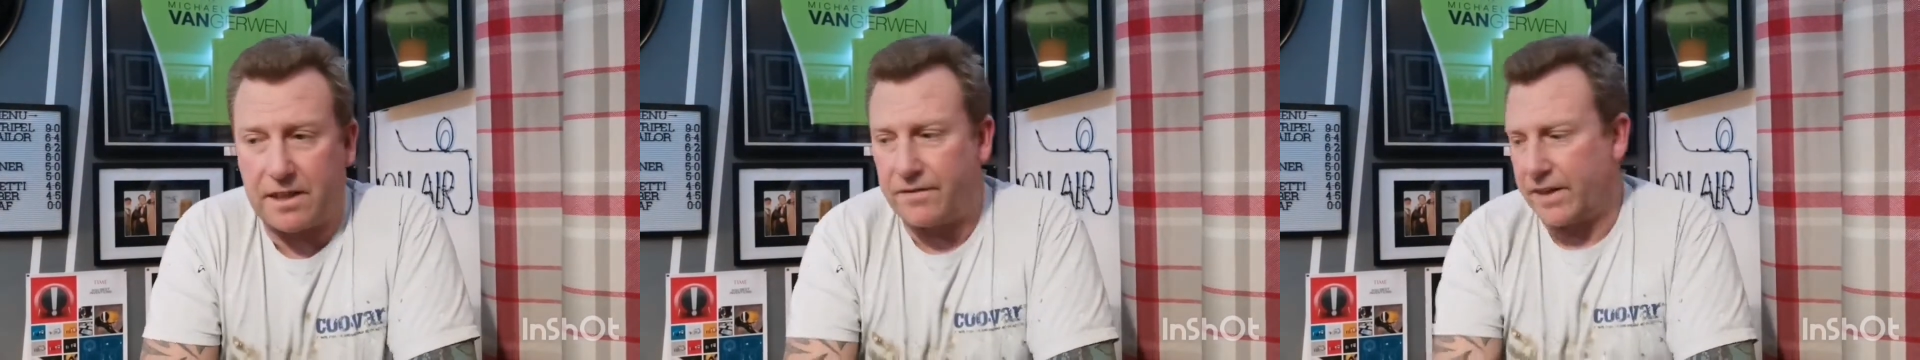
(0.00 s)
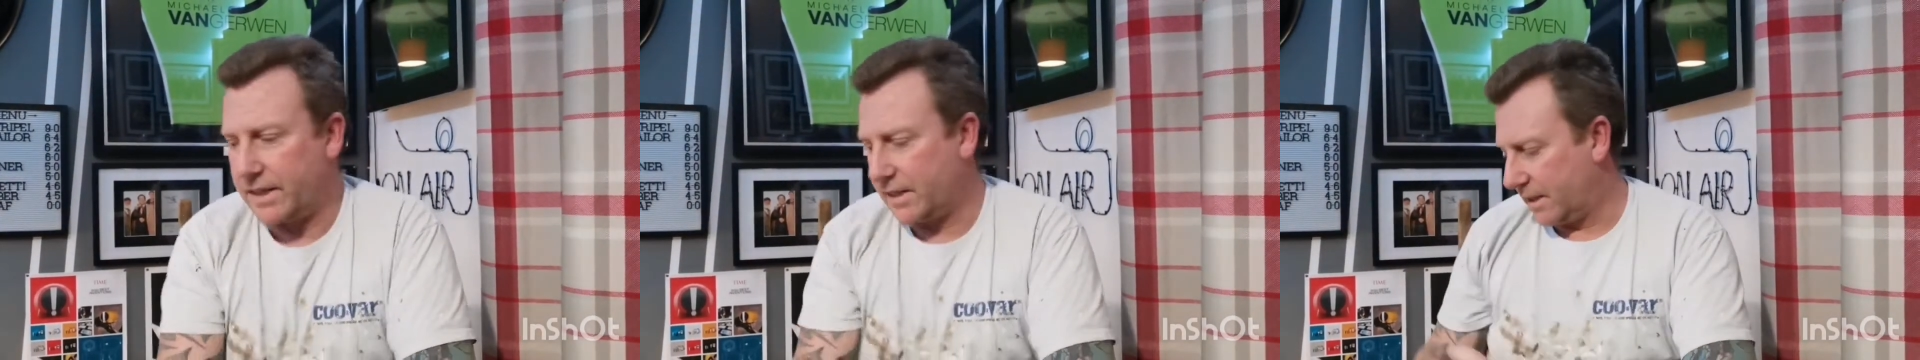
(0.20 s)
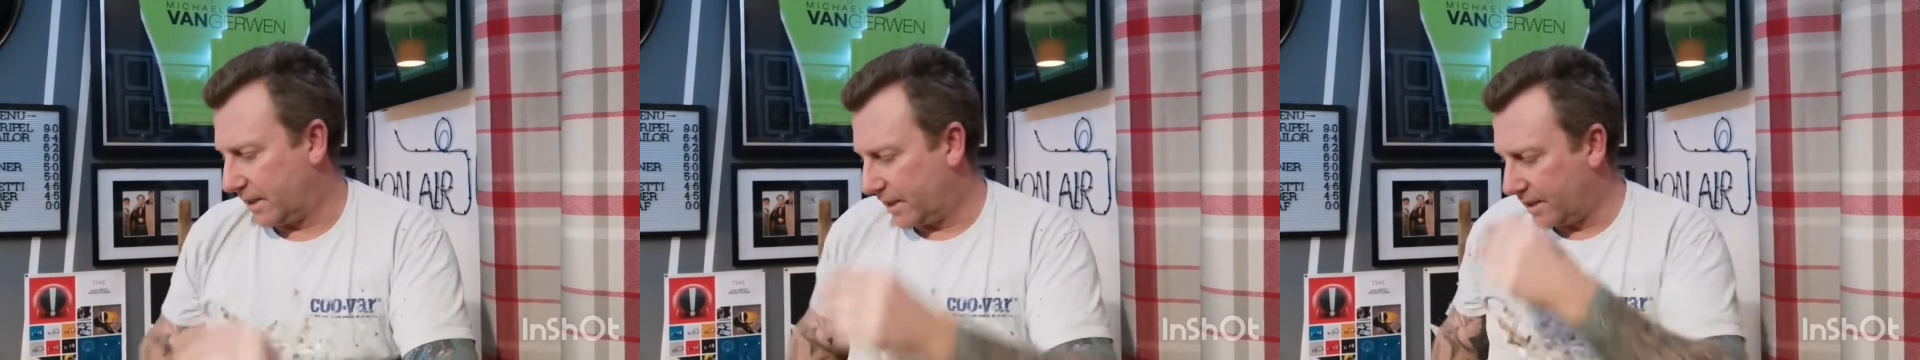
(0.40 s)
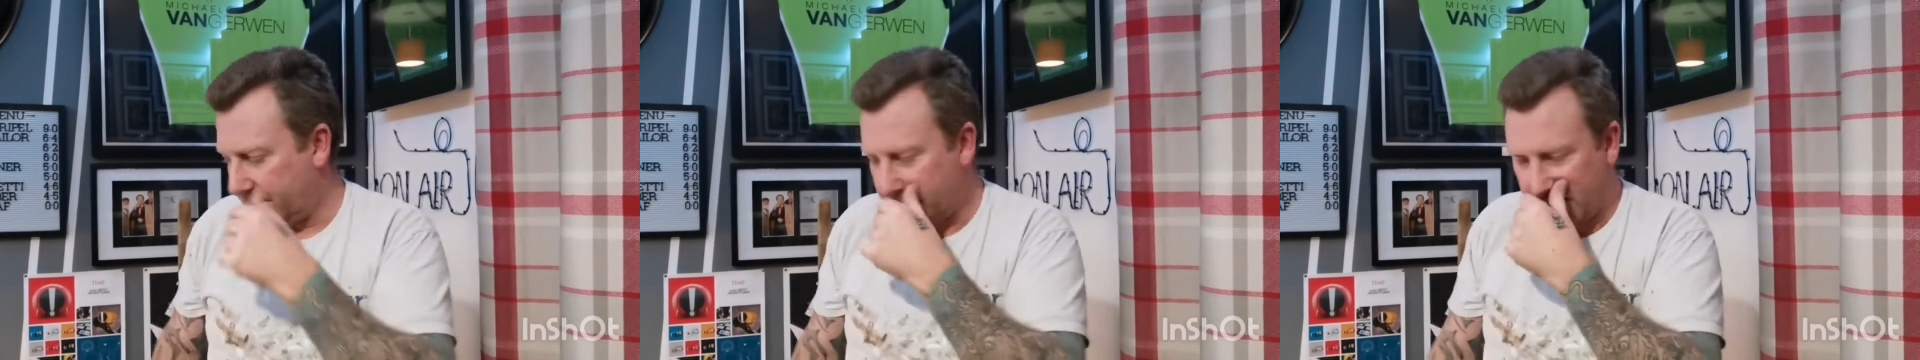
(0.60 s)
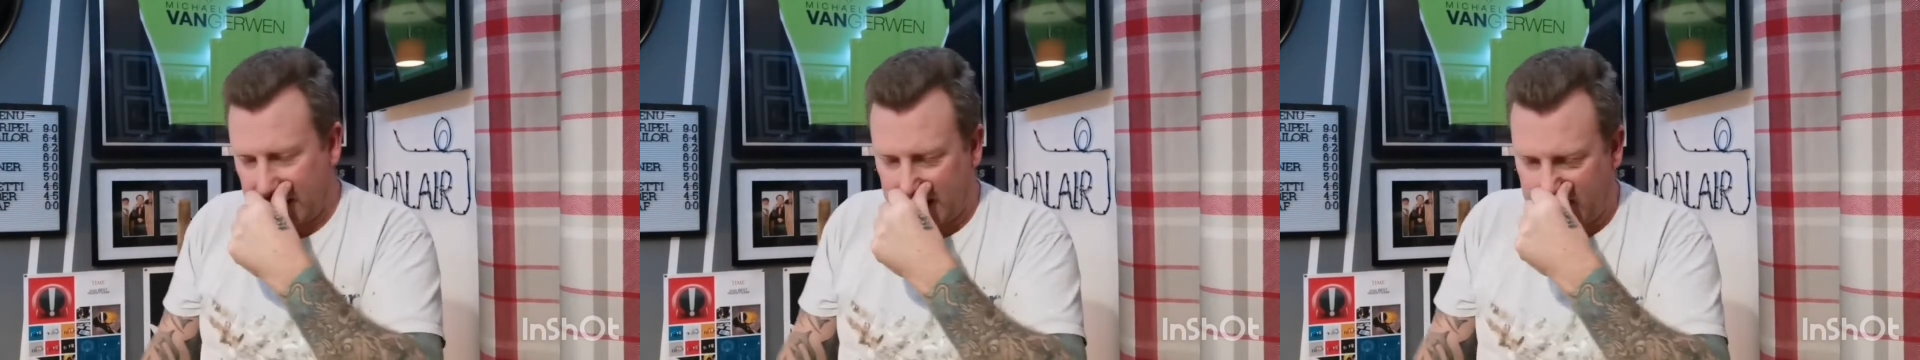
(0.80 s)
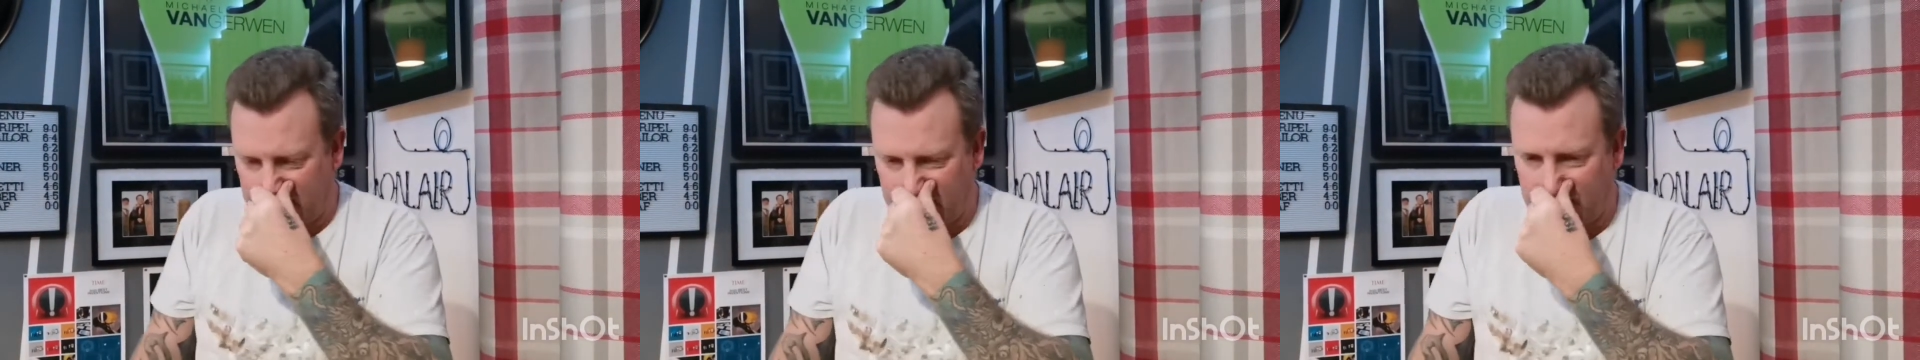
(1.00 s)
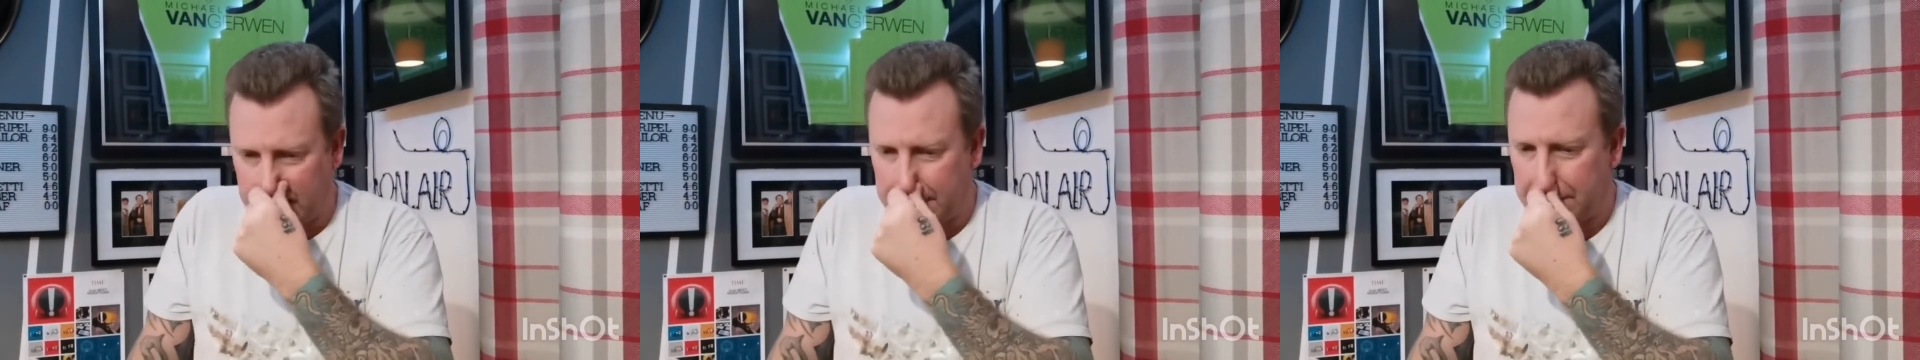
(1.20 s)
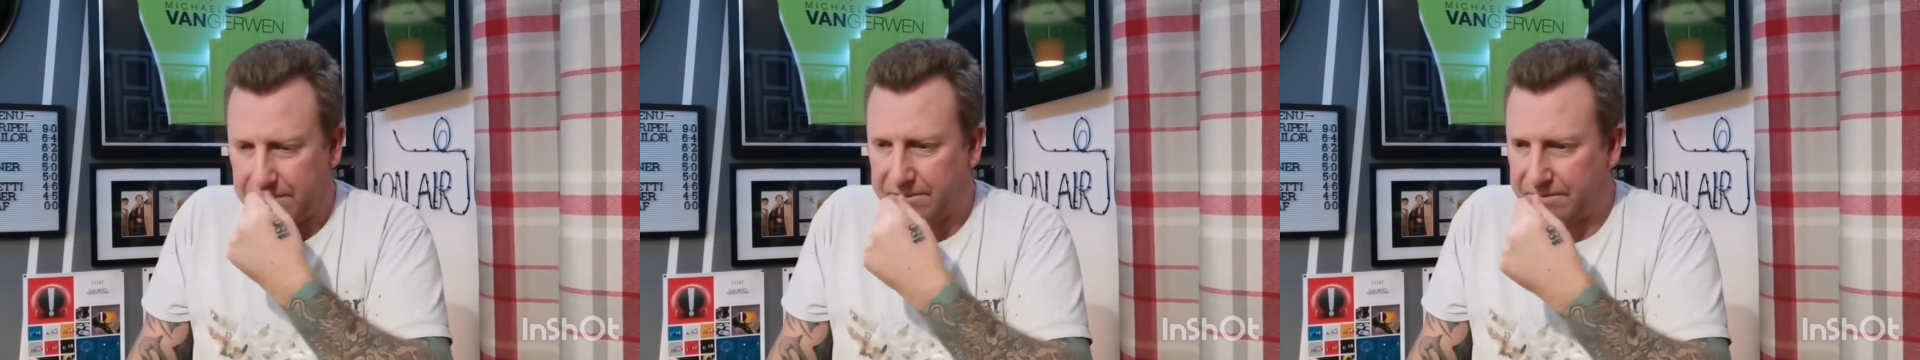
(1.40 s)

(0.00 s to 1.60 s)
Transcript: I've had today uh,